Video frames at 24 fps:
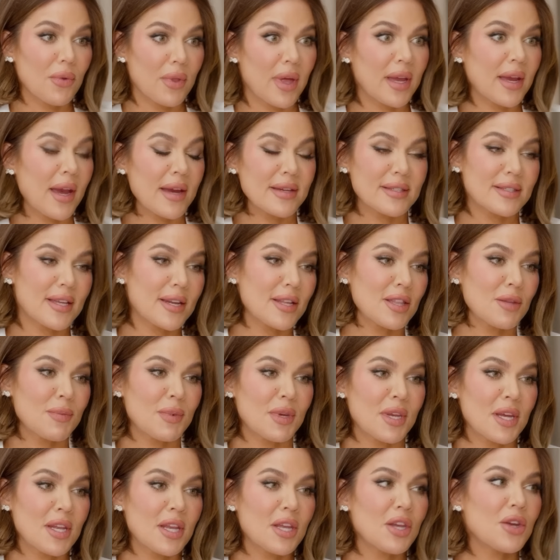like I said at the
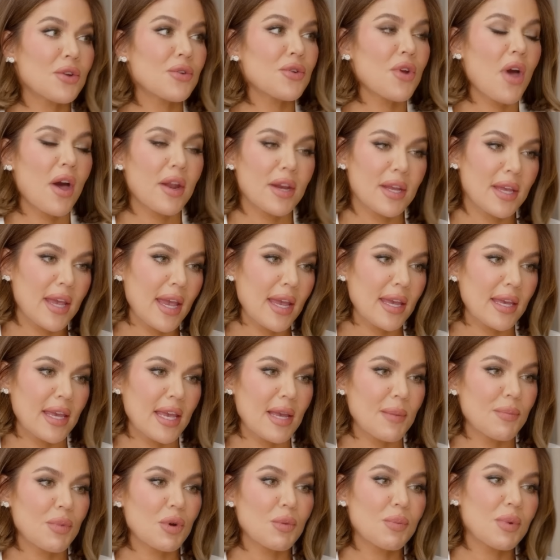beginning, you're not a
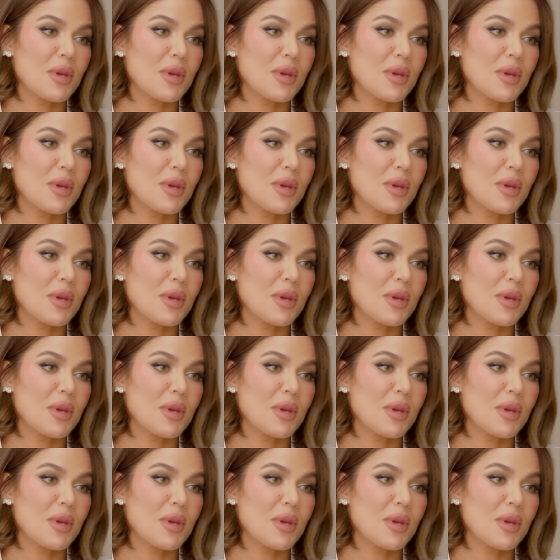gatekeeper.